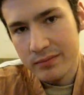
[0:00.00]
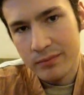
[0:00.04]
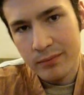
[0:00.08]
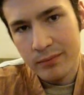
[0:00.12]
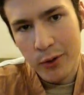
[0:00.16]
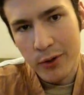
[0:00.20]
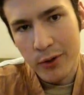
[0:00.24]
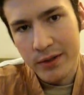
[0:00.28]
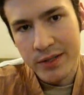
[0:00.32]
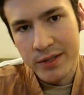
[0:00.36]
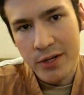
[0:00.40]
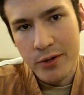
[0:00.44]

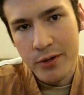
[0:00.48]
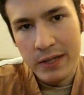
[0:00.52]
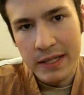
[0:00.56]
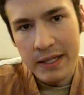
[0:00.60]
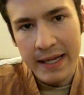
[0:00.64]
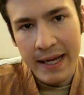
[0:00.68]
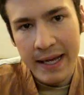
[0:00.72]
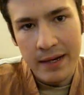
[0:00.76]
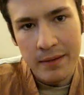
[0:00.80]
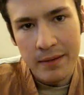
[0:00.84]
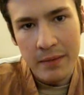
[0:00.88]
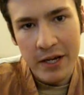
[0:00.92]
more
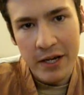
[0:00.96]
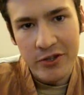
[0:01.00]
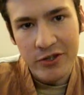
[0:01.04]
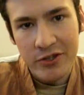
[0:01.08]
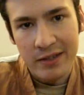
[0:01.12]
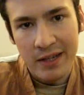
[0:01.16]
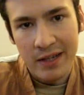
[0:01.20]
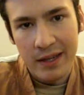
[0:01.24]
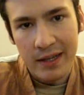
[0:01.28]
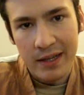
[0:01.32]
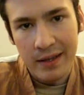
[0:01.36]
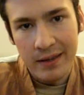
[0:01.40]
2D
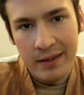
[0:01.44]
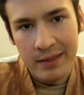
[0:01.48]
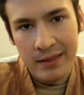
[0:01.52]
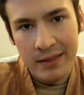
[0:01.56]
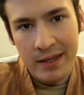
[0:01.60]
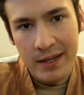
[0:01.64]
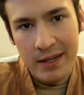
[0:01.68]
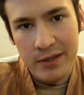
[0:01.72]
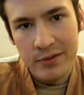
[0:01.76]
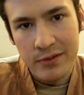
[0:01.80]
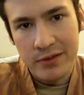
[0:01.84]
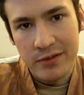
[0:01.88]
animation that
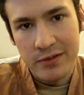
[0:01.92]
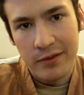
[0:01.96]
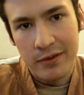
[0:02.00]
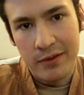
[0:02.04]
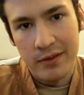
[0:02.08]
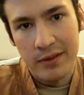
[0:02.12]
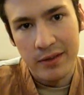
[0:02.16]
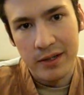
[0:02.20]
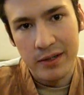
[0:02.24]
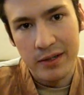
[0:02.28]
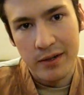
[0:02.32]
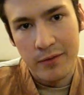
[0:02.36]
they used for
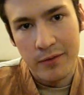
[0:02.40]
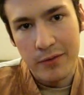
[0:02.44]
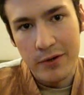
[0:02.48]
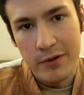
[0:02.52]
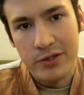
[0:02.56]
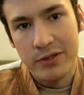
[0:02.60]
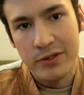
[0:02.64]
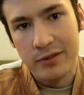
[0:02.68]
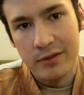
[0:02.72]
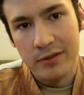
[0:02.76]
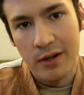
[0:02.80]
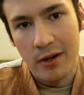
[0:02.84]
the
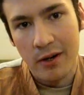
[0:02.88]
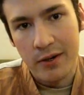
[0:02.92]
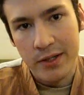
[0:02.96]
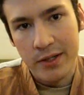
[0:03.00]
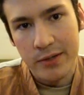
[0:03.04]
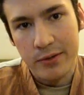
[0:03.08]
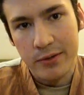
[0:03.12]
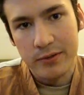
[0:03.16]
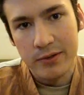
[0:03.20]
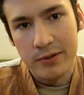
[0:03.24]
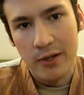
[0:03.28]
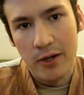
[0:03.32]
original
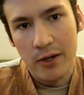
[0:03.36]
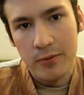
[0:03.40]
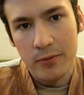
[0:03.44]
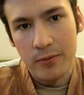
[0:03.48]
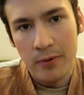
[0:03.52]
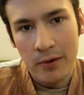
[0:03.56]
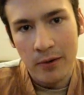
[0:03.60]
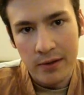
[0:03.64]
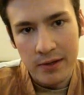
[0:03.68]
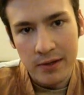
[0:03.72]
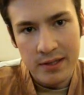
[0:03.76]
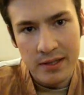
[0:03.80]
cartoon Clone
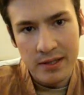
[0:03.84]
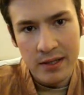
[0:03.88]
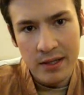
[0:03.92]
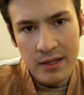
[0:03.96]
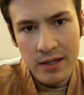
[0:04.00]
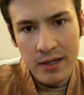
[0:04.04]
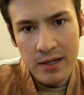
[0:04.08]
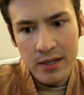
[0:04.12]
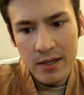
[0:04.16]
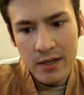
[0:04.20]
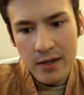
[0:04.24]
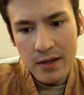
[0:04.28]
Wars.
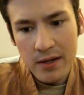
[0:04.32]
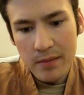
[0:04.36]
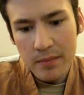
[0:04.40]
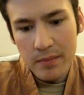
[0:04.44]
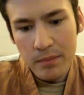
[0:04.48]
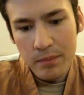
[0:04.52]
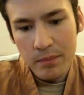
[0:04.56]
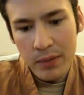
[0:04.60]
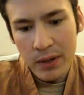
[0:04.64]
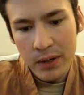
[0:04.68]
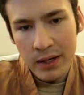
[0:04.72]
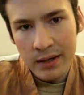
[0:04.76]

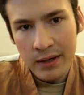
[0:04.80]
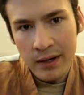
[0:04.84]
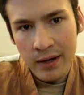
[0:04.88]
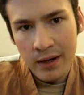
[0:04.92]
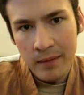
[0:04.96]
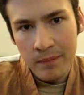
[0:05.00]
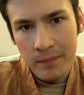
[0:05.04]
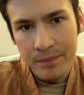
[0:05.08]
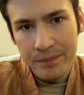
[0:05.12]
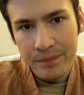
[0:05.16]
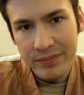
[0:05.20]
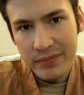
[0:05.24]
But
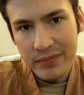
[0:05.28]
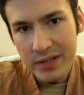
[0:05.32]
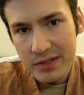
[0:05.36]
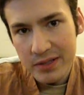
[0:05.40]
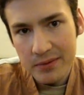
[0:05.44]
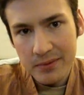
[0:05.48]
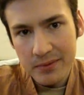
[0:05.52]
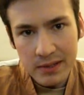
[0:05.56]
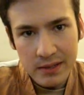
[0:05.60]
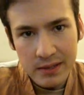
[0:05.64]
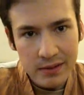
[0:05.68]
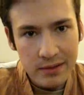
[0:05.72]

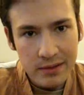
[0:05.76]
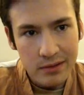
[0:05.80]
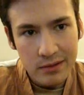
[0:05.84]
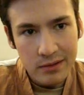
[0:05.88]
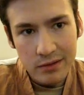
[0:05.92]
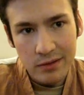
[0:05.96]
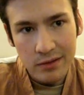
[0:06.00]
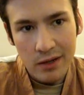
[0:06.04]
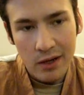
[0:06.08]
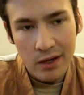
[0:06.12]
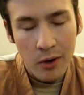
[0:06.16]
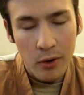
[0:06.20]
this one's
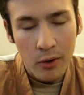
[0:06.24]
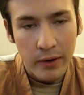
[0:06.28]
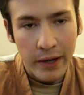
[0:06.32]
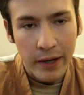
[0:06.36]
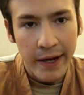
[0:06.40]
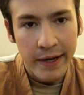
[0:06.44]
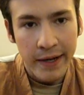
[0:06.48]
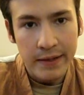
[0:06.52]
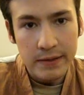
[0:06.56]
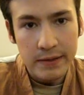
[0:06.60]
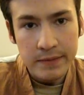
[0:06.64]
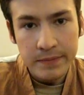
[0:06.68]

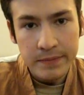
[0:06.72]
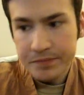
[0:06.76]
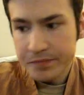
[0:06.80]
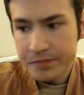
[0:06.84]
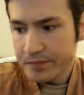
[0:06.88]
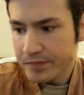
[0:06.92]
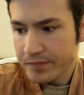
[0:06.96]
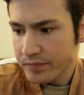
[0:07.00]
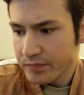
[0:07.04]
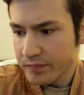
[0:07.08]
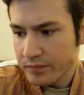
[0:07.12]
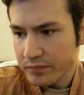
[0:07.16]
okay.
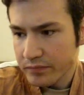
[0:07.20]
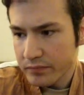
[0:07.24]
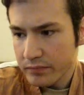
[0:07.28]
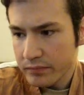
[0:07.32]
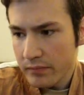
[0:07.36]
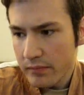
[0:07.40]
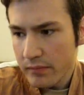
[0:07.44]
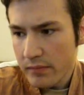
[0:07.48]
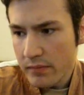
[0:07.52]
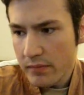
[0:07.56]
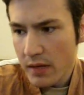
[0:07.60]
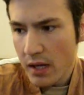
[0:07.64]

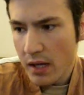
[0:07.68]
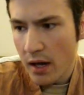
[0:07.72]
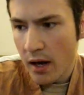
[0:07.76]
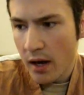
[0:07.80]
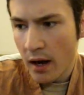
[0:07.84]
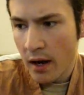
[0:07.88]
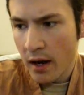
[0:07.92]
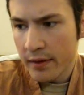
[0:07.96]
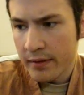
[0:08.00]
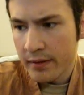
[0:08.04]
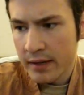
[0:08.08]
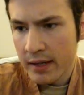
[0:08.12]

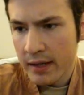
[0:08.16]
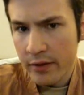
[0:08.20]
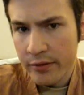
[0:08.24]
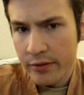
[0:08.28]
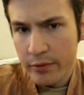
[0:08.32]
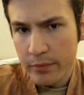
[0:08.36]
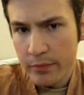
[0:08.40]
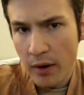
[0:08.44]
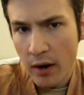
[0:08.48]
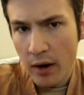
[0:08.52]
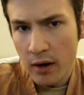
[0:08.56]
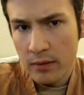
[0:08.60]
The
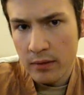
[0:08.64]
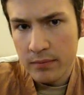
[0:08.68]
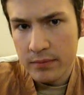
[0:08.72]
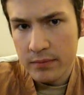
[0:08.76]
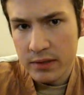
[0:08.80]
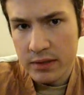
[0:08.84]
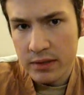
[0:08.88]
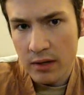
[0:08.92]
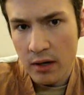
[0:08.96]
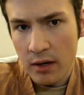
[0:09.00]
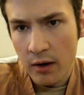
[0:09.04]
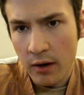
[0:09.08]
other
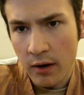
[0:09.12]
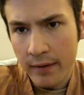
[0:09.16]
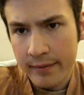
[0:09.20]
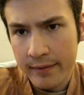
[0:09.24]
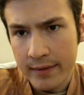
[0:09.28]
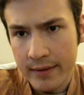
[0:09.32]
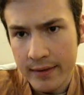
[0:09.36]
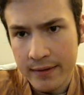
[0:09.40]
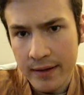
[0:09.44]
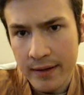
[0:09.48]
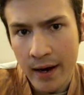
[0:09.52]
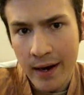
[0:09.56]
problems are
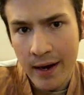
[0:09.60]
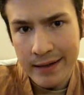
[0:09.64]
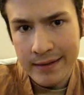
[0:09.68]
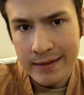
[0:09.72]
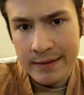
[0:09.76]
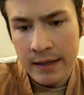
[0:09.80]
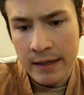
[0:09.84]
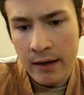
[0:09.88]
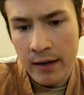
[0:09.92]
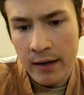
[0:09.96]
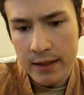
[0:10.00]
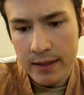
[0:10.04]
the
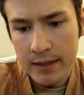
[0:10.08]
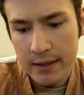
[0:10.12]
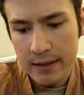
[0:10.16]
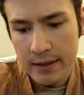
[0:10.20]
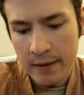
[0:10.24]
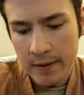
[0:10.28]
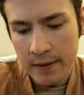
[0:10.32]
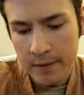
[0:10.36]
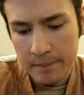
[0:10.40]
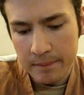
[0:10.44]
dialogue.